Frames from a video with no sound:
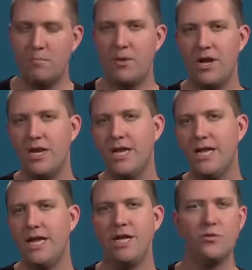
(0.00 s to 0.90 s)
But
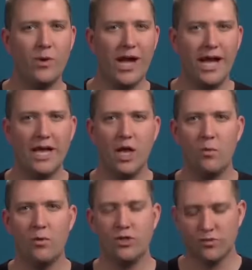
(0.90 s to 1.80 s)
either way,
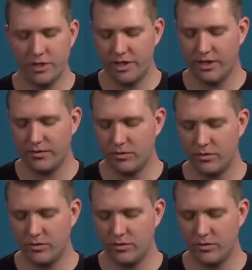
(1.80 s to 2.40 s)
what it's really